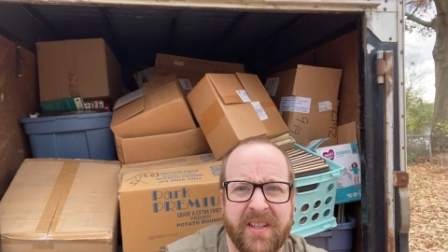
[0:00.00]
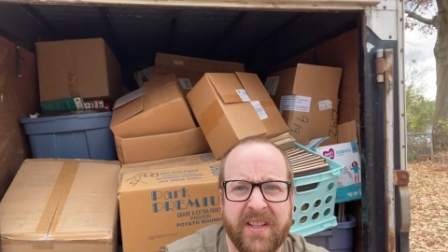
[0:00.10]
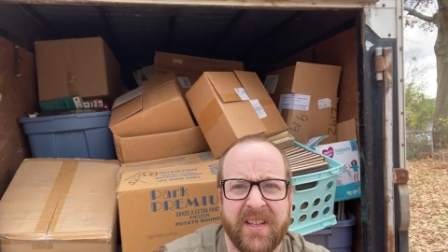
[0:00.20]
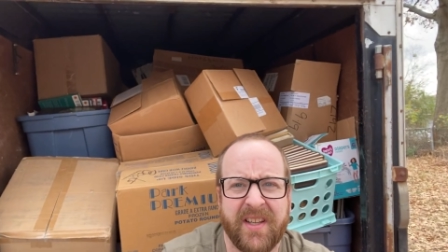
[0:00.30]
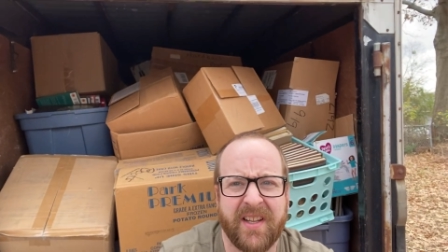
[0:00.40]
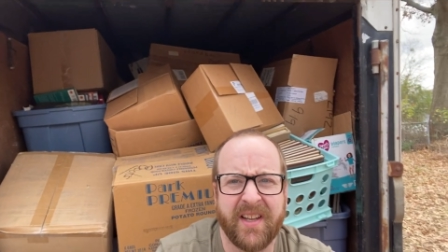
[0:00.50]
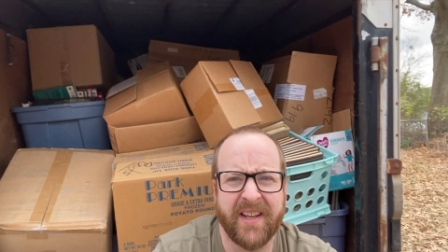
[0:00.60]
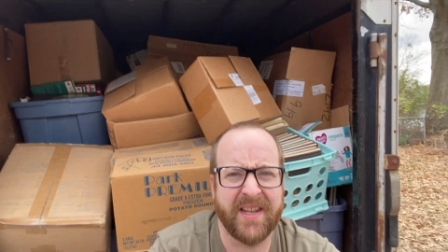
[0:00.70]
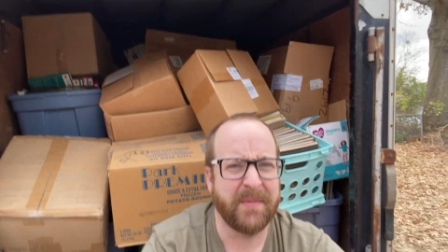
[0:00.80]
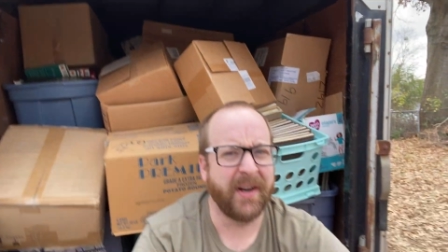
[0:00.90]
I
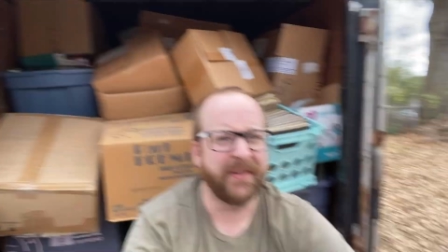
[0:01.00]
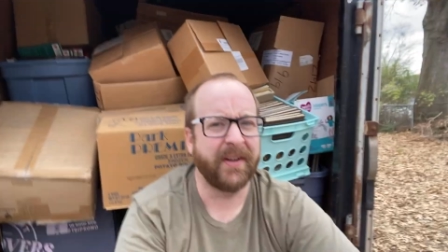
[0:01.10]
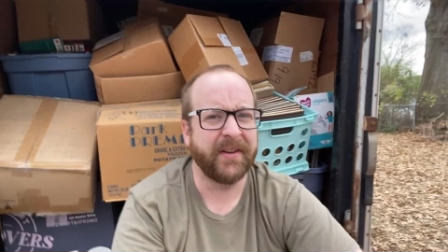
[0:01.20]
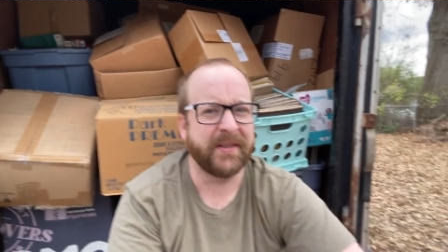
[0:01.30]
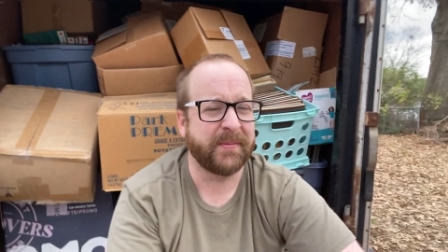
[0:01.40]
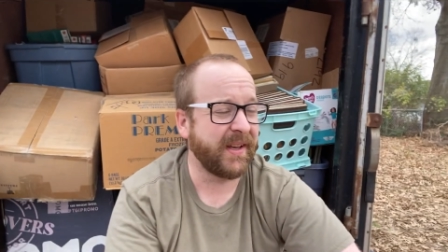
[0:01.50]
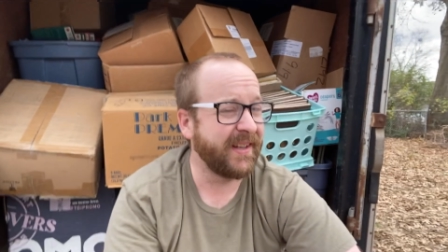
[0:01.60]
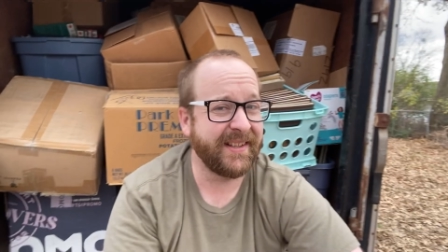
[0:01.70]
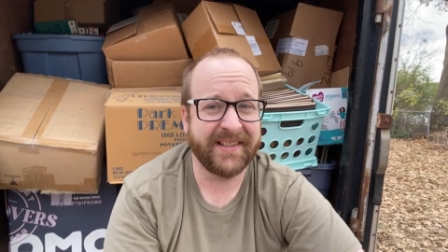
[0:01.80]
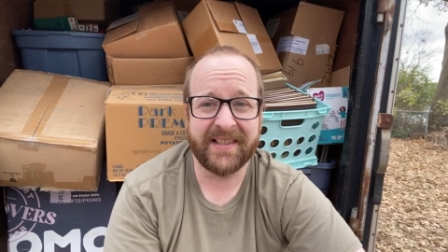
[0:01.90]
can't remember how tall it is, but
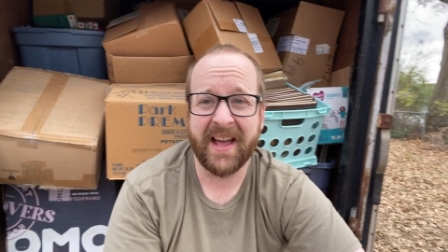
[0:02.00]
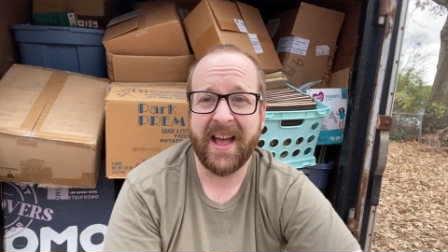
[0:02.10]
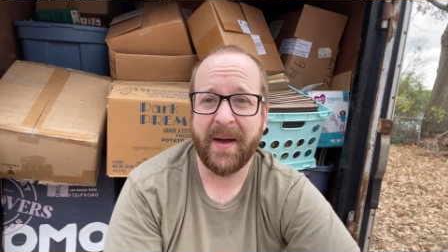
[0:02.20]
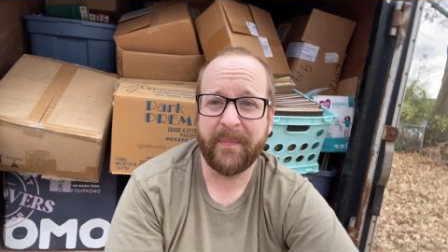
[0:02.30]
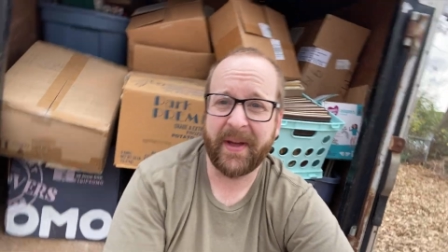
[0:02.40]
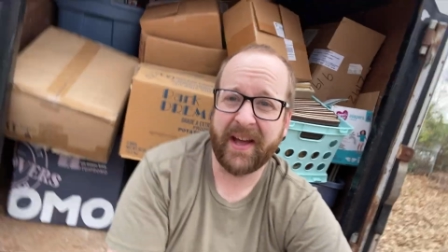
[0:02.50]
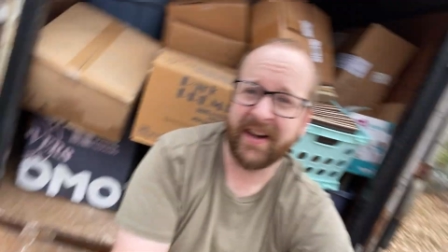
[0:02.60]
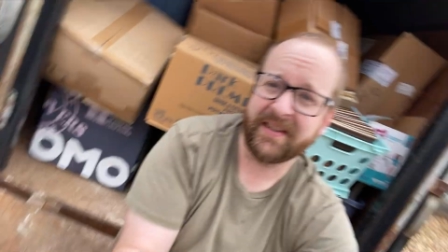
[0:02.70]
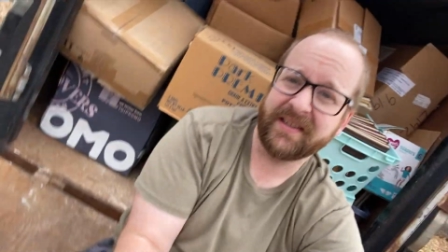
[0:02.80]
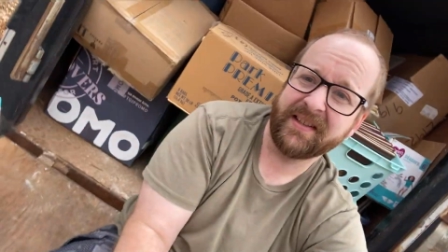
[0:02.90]
it is
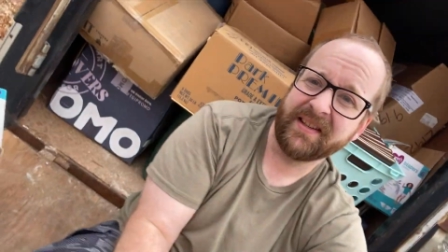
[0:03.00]
packed.